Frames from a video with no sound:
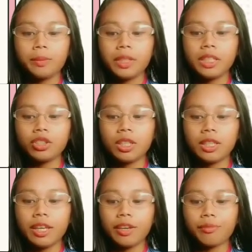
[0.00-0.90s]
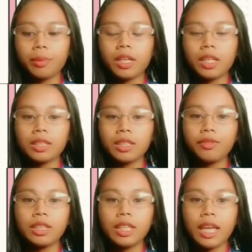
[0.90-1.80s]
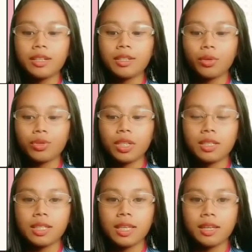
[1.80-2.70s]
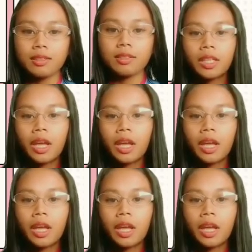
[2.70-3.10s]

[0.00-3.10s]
initiative, productivity, and social skills.